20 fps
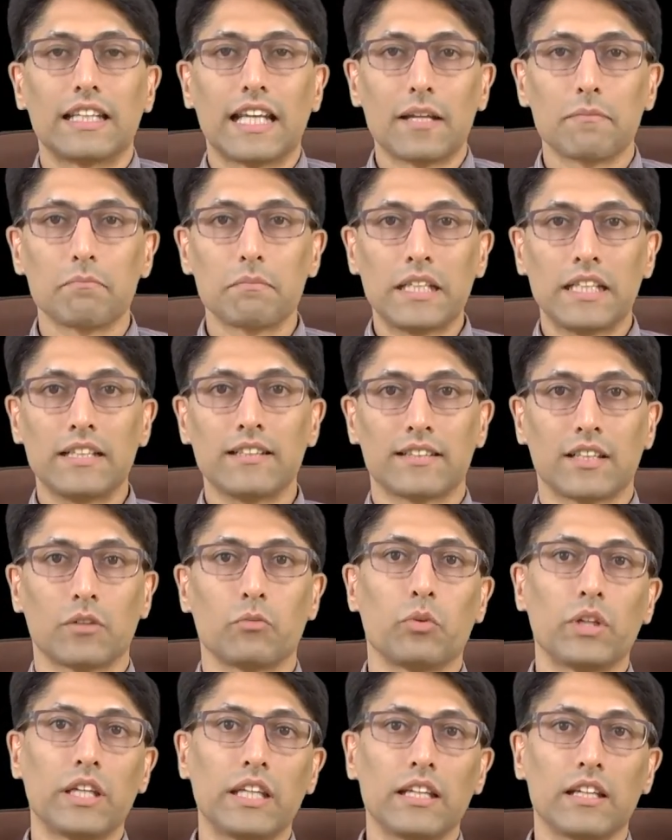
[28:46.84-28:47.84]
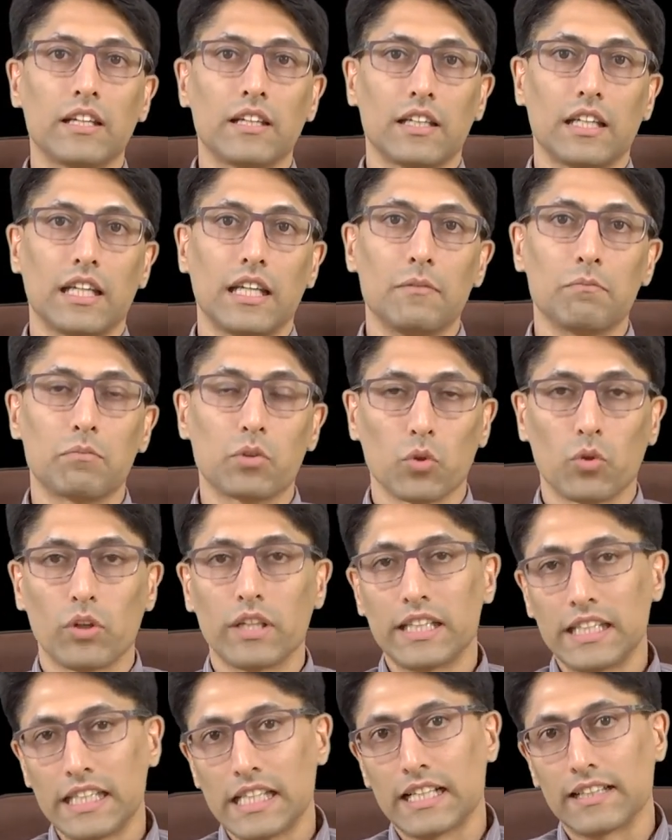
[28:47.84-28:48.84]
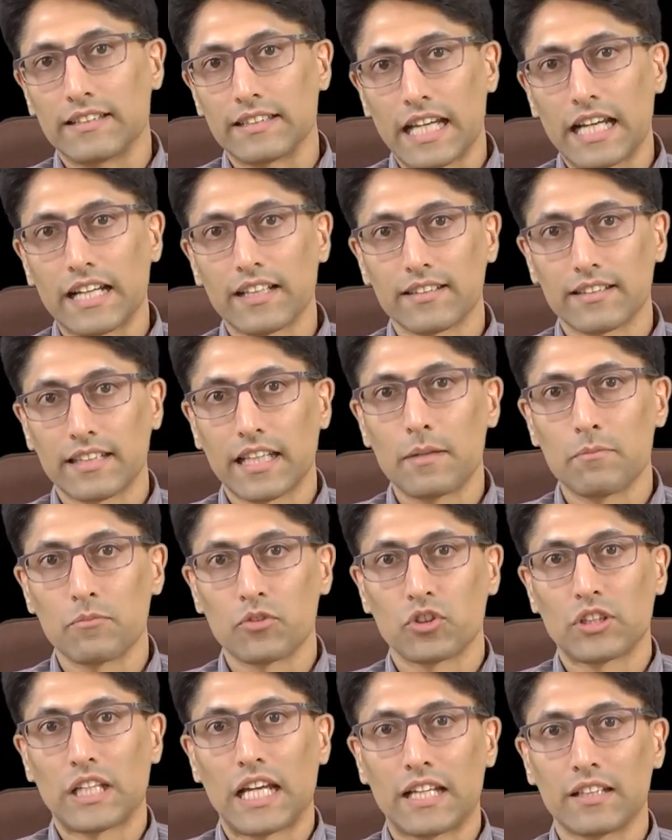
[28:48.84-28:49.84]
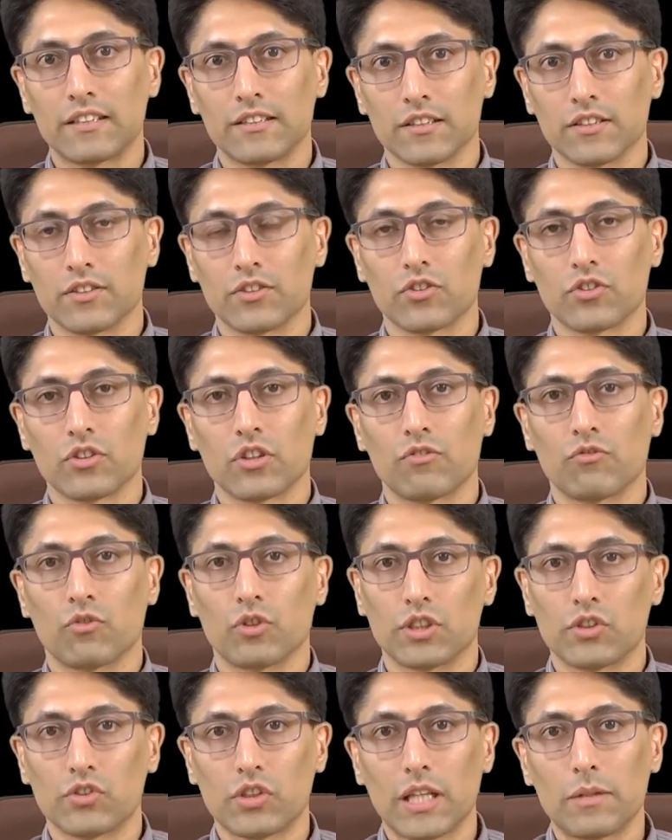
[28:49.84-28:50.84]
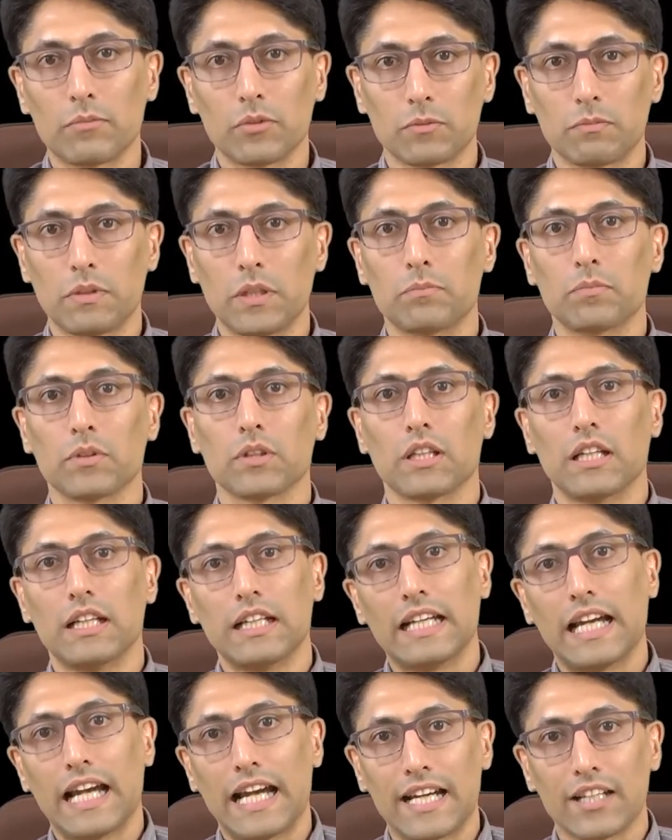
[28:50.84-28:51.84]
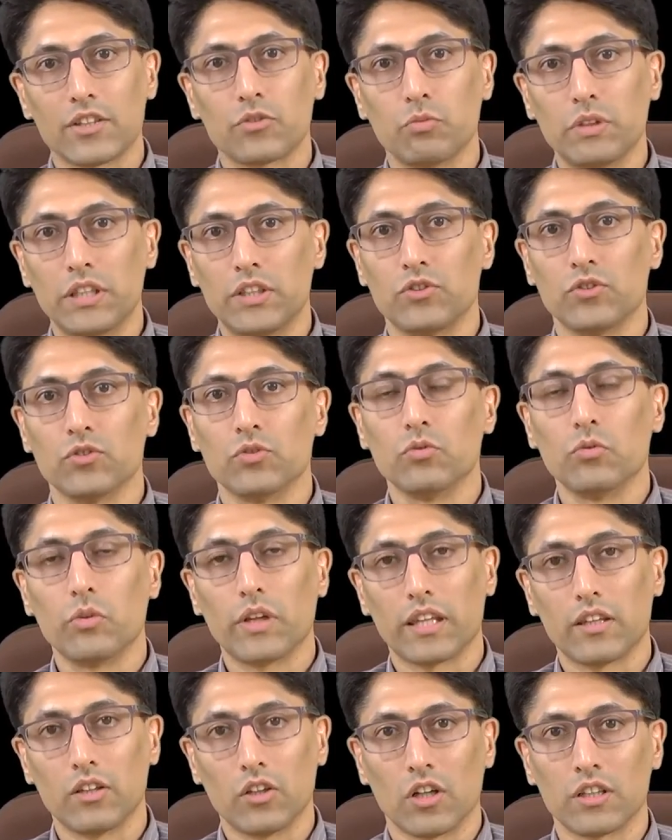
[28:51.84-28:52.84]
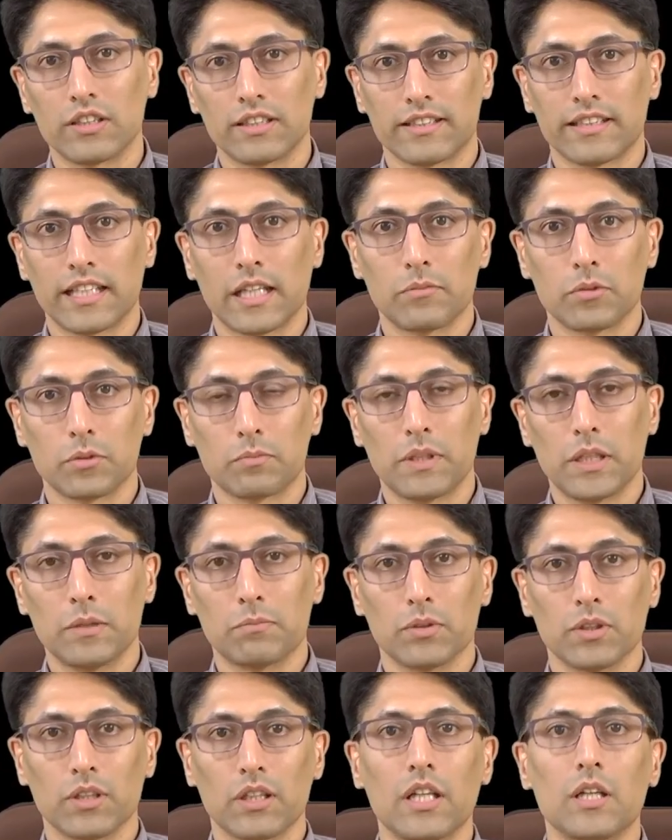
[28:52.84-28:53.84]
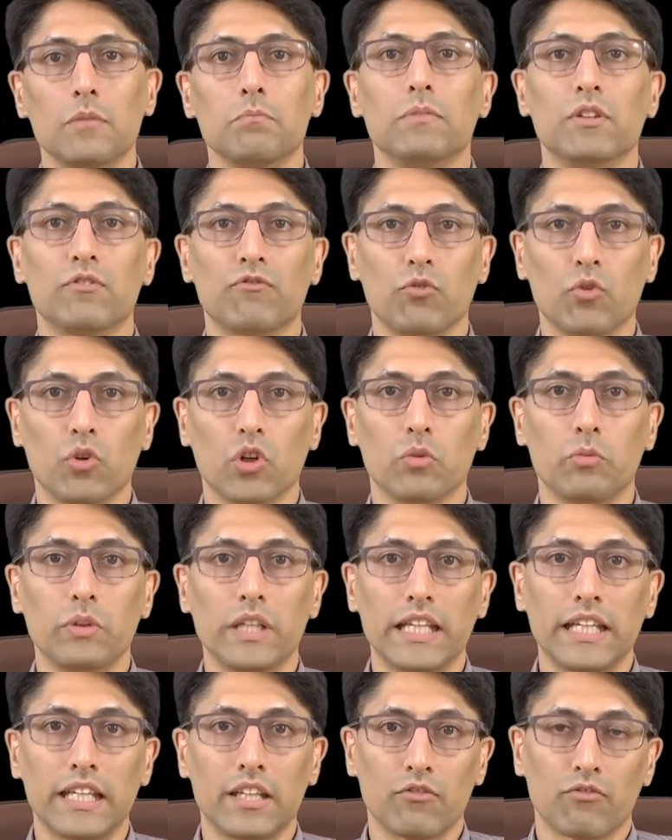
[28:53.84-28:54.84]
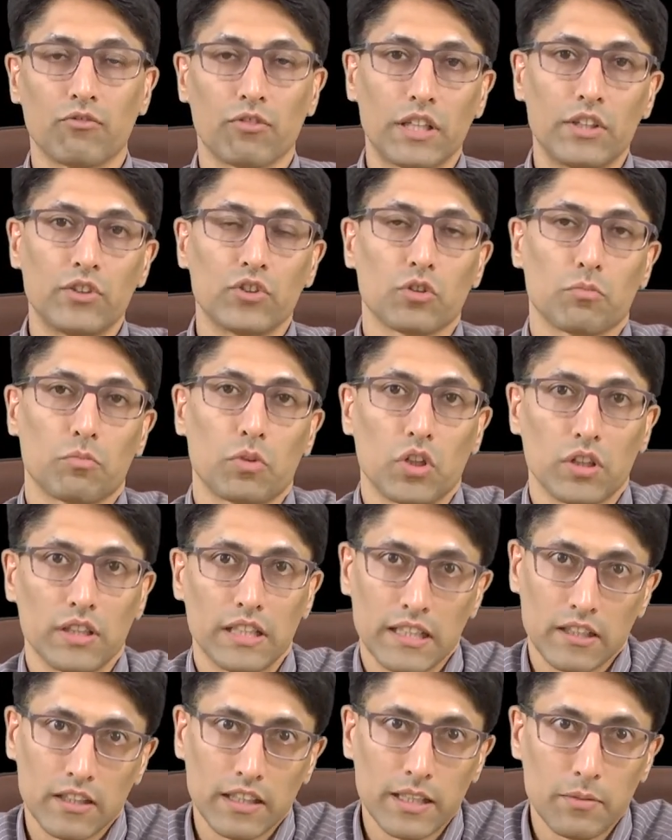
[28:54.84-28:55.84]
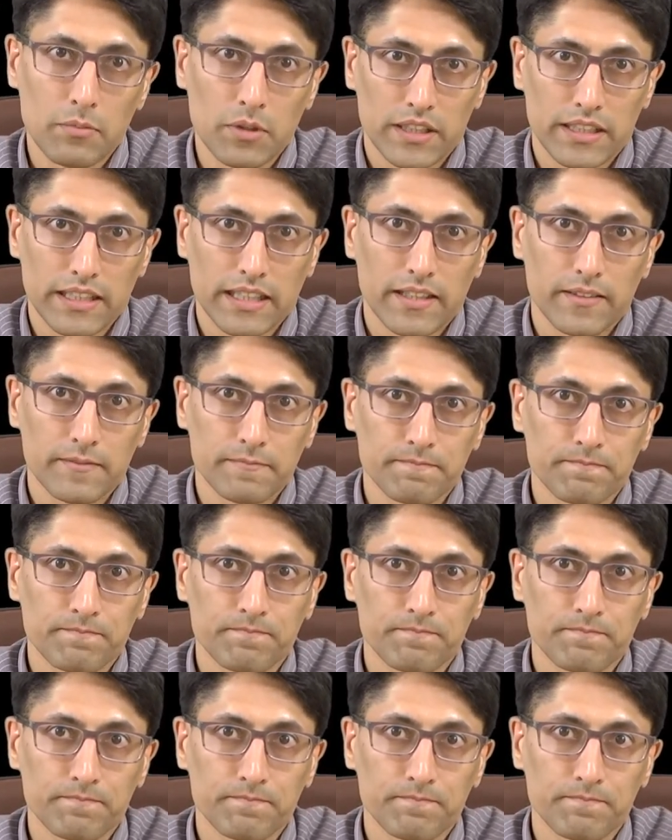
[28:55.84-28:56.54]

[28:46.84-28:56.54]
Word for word: That means that we employ the exact same standards for disabled people as we do with non-disabled people before we infringe upon their liberty.